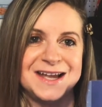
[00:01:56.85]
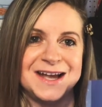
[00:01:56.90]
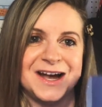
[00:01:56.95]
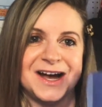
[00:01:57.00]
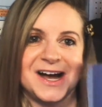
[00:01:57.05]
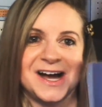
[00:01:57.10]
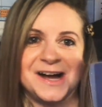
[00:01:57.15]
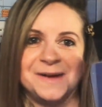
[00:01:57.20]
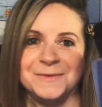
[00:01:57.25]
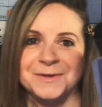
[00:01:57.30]

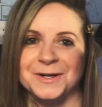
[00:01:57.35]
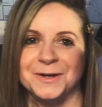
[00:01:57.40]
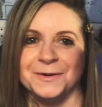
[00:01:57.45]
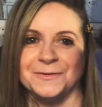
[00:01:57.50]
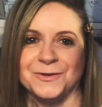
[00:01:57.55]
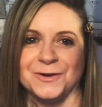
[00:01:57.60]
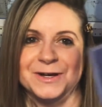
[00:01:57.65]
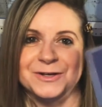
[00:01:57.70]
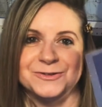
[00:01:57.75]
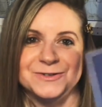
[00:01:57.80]
Um, you know,
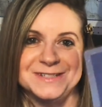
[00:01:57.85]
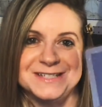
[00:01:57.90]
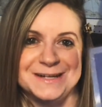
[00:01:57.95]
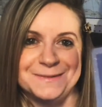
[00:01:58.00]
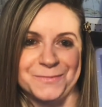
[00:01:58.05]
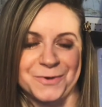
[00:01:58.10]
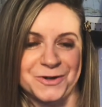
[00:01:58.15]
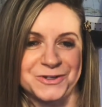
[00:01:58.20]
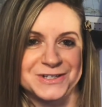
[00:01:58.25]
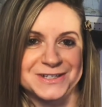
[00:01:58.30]
if you're interested in
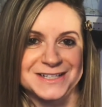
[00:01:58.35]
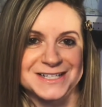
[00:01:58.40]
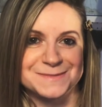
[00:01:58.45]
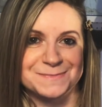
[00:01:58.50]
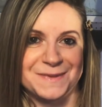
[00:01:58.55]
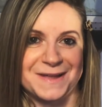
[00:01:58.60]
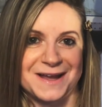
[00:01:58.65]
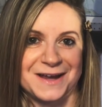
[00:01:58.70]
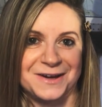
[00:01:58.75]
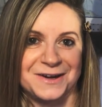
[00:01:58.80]
purchasing this
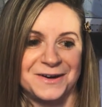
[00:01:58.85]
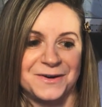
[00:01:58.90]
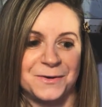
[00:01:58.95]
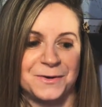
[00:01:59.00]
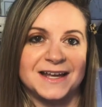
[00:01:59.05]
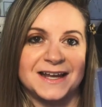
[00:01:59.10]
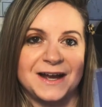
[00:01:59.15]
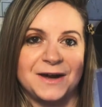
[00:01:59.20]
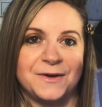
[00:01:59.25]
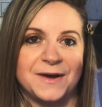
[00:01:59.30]
planner
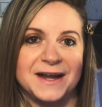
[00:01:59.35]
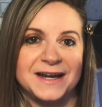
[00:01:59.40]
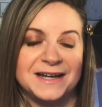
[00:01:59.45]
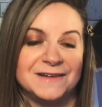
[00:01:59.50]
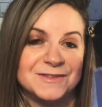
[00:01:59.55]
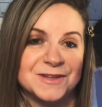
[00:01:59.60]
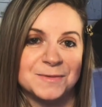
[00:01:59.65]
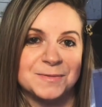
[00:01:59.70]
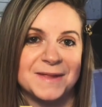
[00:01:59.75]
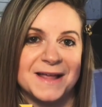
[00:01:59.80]
or you know, any
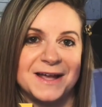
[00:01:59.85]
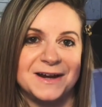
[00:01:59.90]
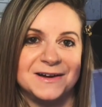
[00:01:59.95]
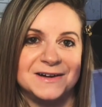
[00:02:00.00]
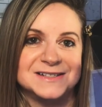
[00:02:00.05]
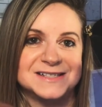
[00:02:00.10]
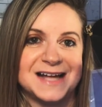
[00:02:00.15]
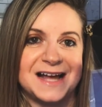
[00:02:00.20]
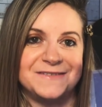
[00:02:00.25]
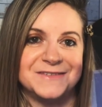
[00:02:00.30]
of their
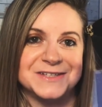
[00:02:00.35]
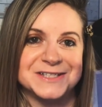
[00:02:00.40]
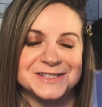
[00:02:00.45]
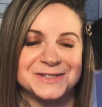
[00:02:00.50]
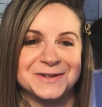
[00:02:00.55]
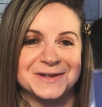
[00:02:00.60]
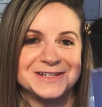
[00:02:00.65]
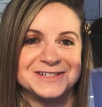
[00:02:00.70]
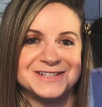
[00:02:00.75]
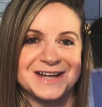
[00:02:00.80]
planners, obviously
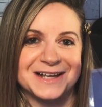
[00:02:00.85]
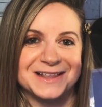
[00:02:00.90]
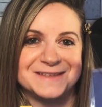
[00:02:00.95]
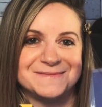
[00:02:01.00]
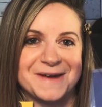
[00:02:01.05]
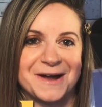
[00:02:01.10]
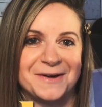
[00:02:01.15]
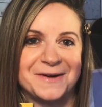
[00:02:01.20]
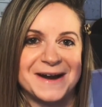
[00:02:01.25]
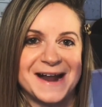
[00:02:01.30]
you can check them
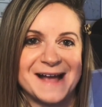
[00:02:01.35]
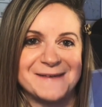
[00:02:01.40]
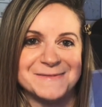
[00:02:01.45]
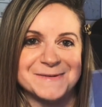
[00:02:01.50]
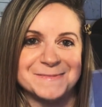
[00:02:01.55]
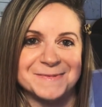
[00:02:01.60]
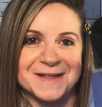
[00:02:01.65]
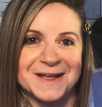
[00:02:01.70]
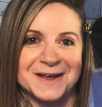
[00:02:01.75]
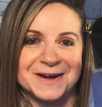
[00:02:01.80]
out at happy
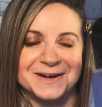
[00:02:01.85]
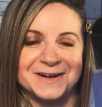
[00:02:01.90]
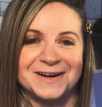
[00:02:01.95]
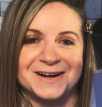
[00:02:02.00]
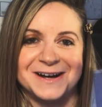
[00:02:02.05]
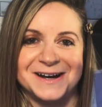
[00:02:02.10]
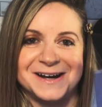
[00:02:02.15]
planner